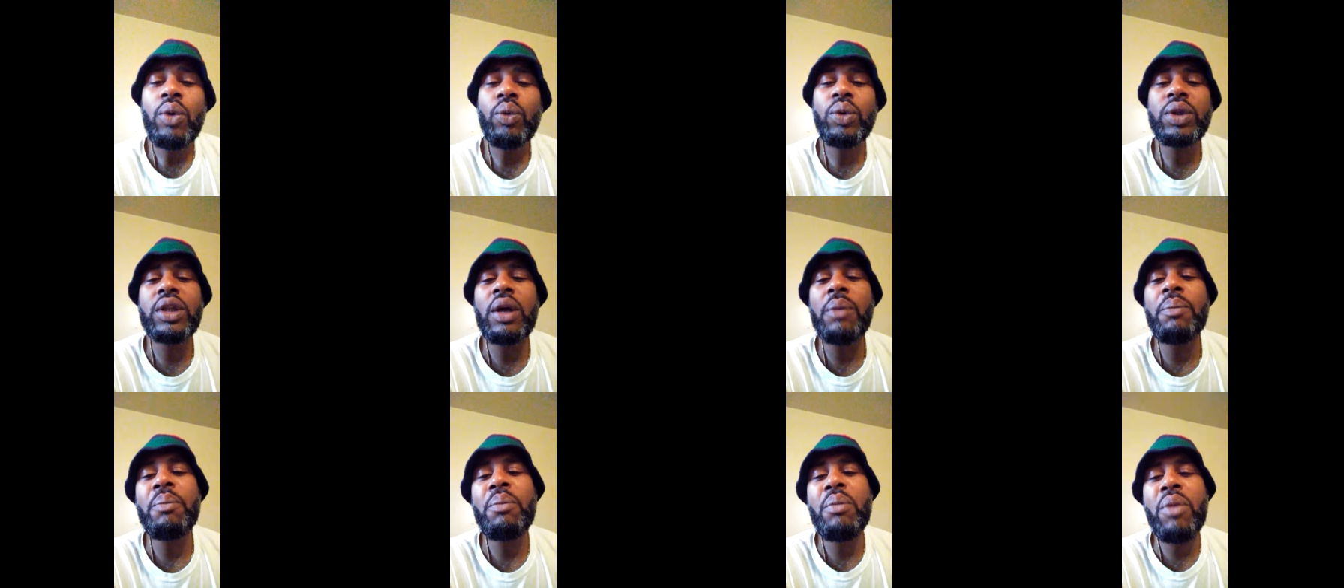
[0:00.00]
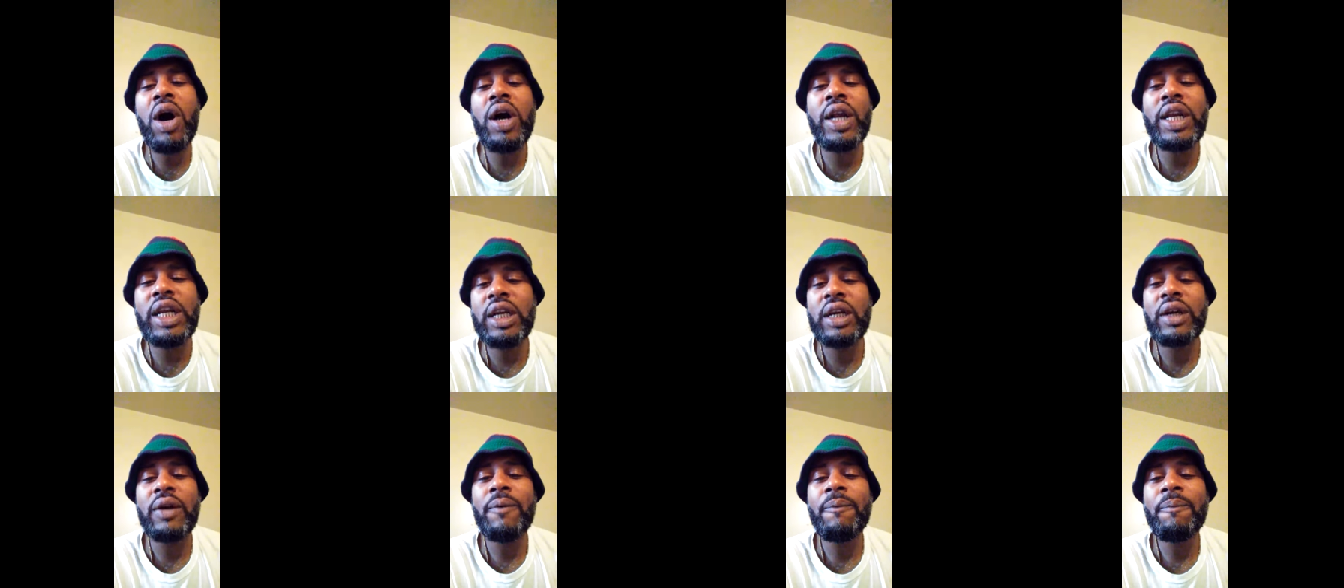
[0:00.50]
With the
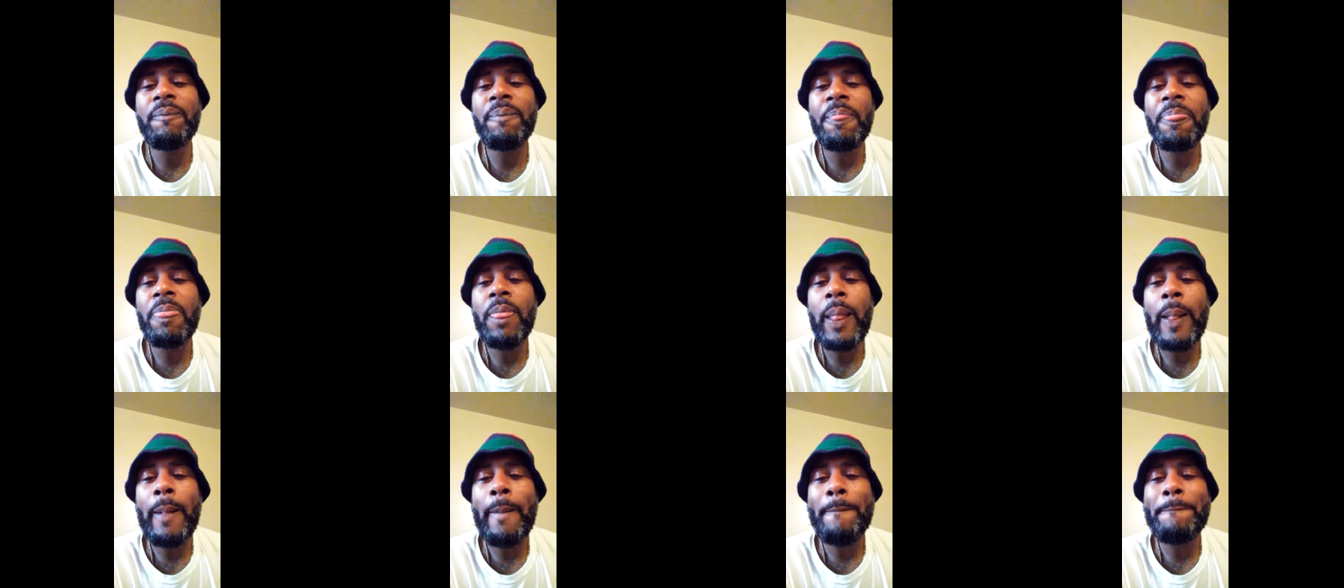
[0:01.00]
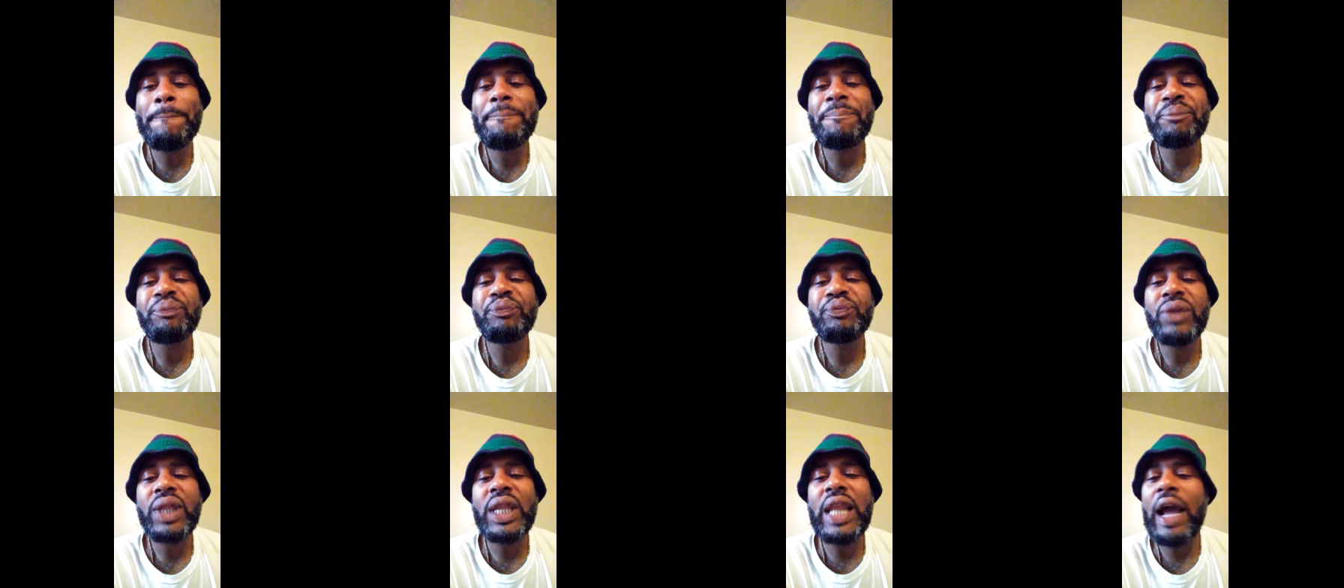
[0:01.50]
money
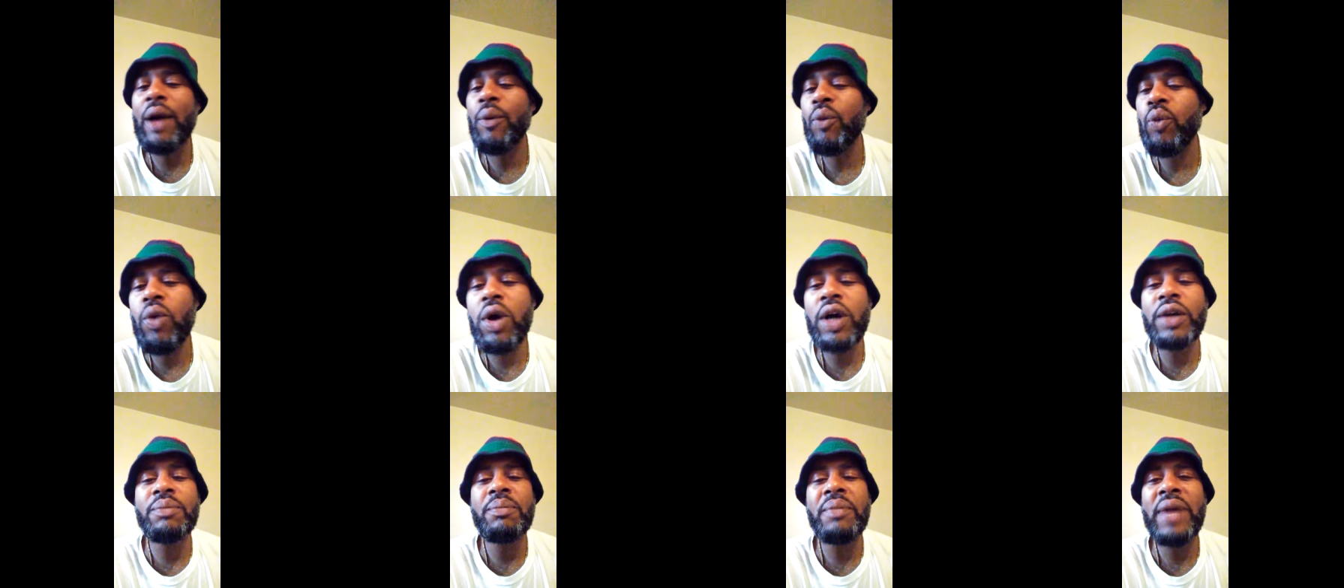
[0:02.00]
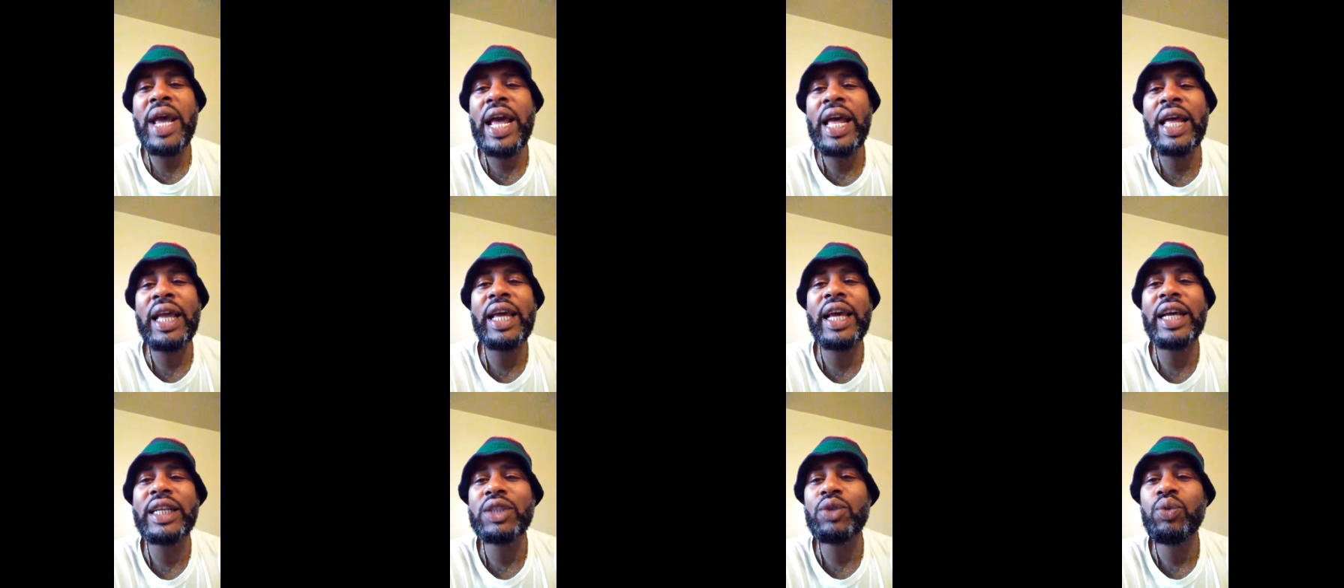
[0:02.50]
that one
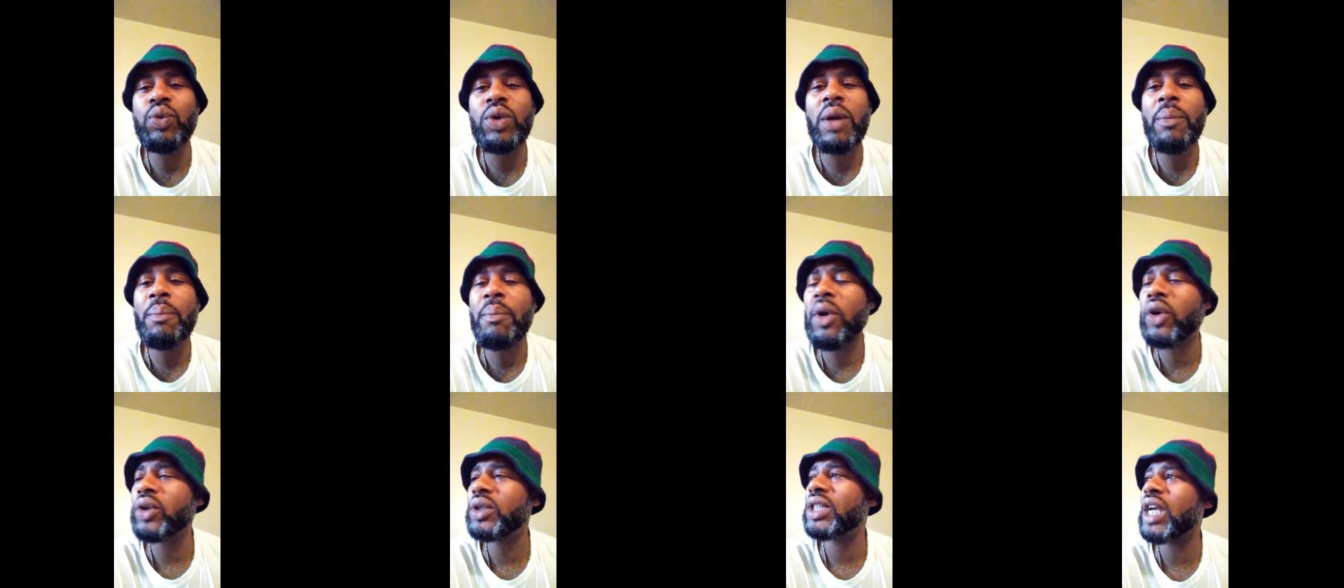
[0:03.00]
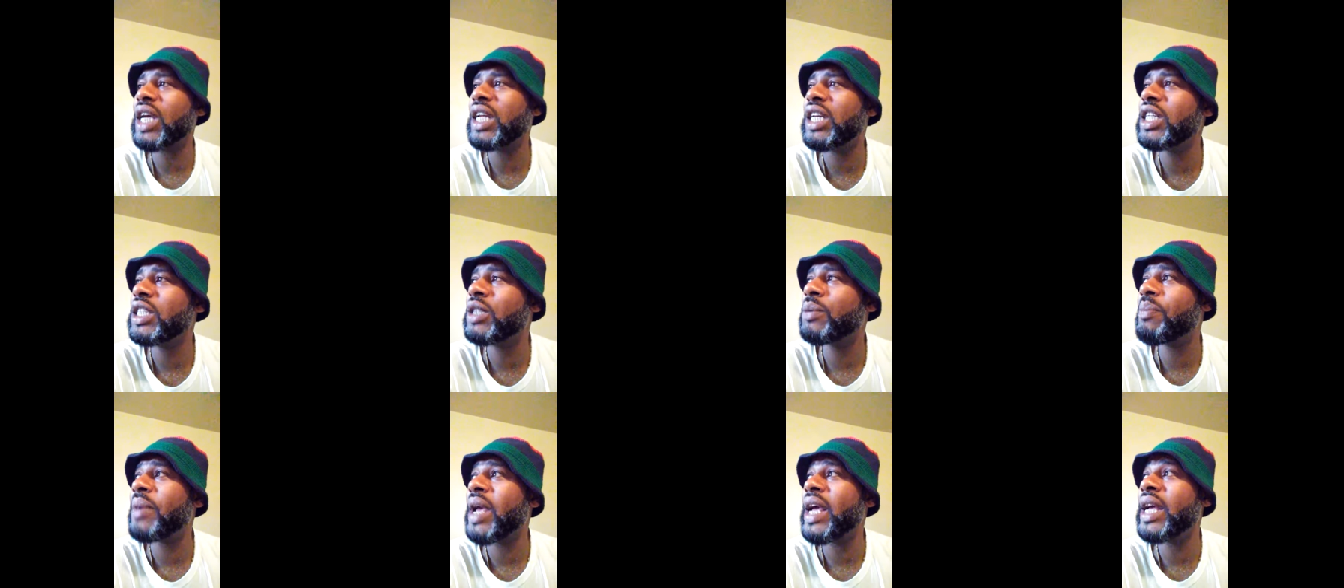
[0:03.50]
man gets with a
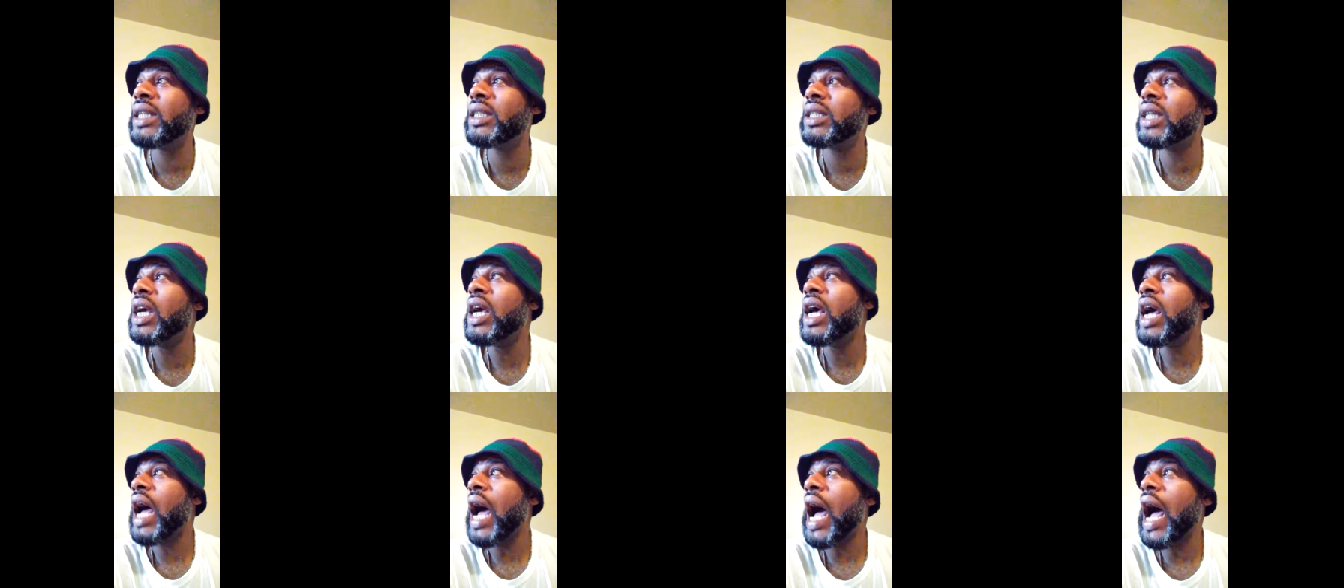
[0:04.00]
Mercedes Benz,